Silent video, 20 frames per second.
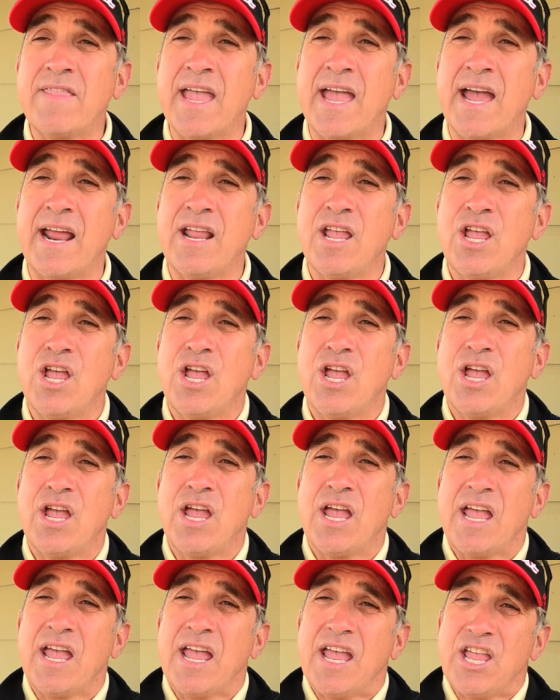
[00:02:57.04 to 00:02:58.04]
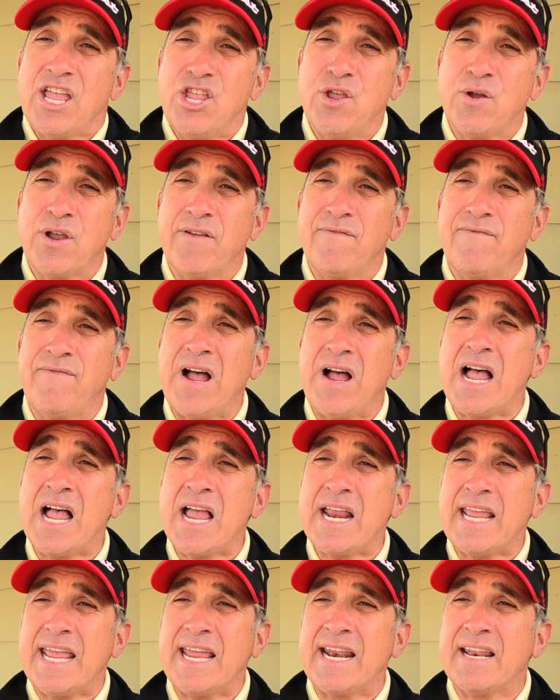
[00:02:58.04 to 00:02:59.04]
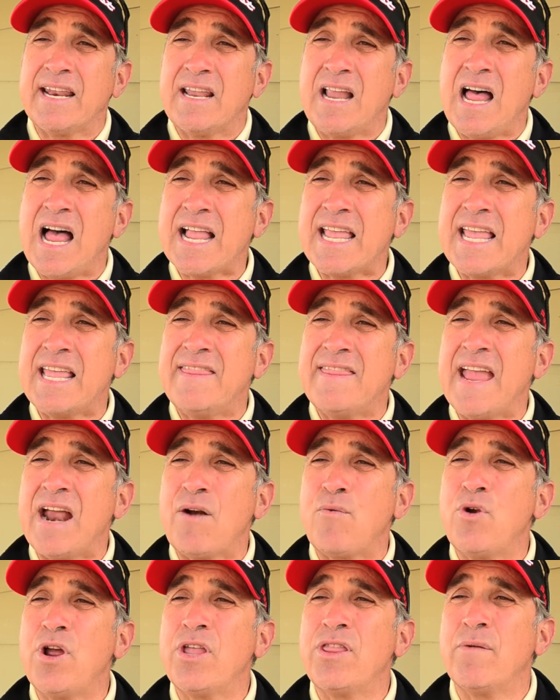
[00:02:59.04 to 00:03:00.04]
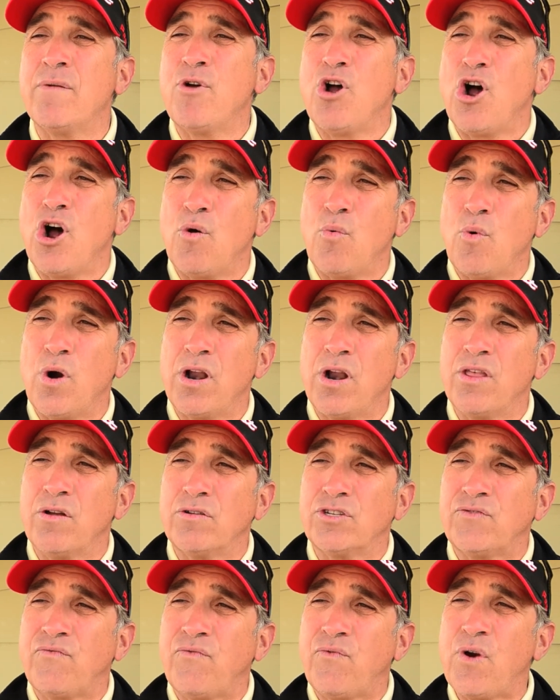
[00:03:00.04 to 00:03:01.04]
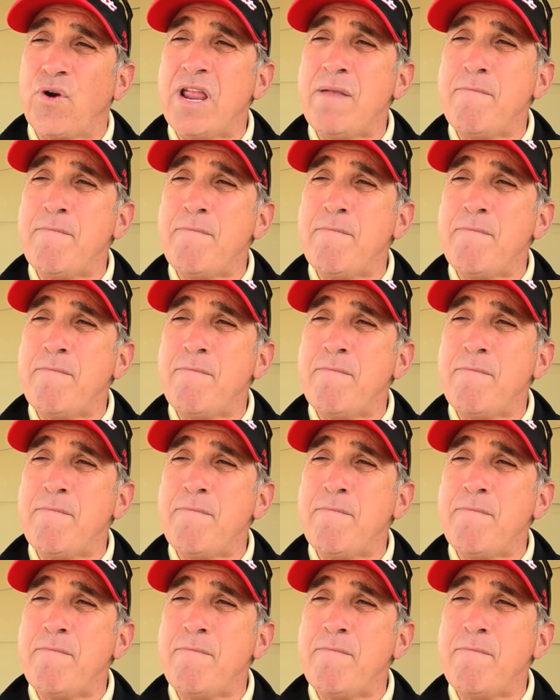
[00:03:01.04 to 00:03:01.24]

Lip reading: that, you can find and lock in that rhythm on one of those free